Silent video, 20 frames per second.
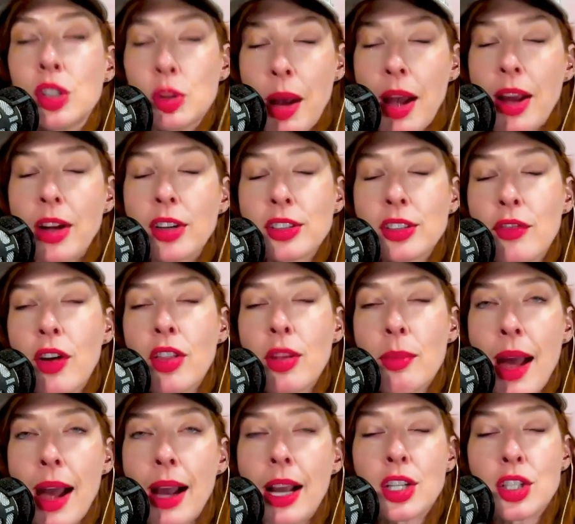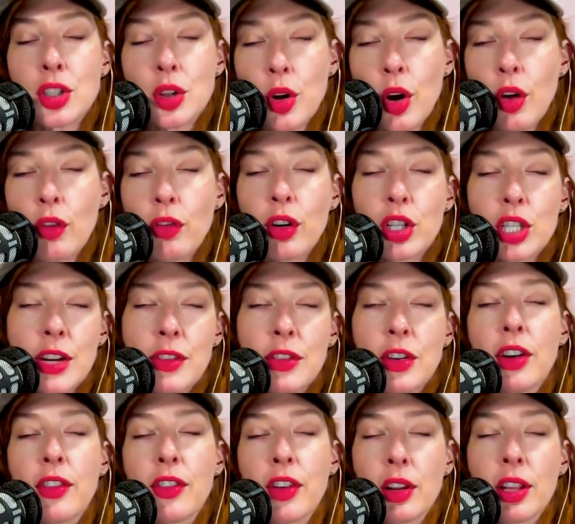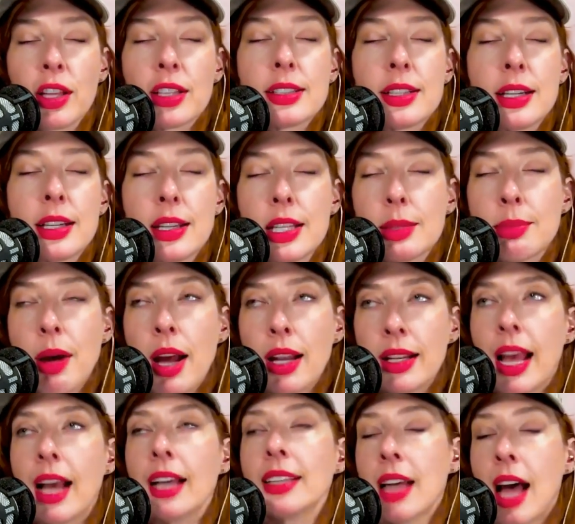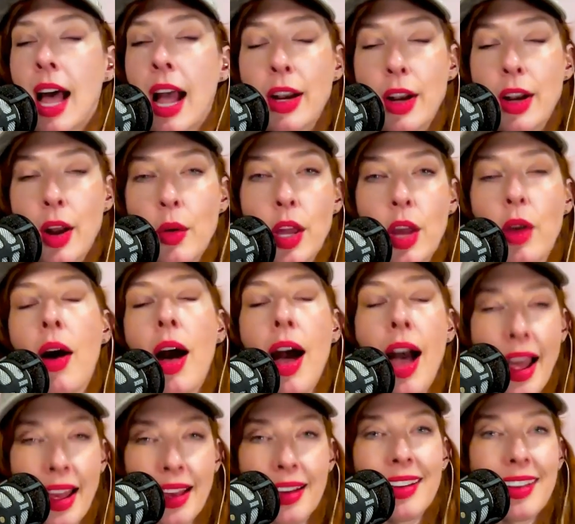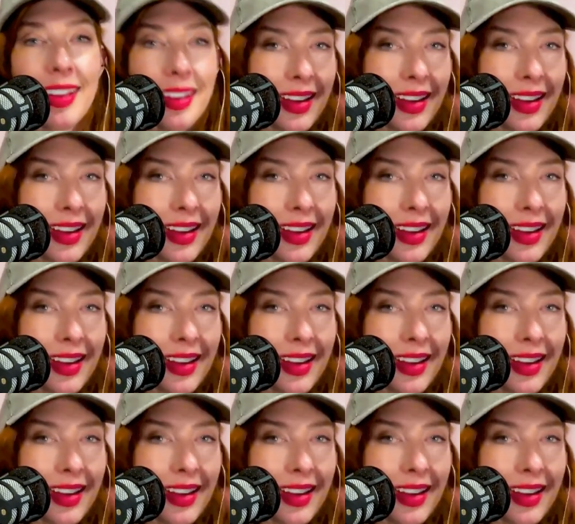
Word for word: Just pat yourself on the back because you're an overachiever if you're listening to this podcast. I know you. Hi.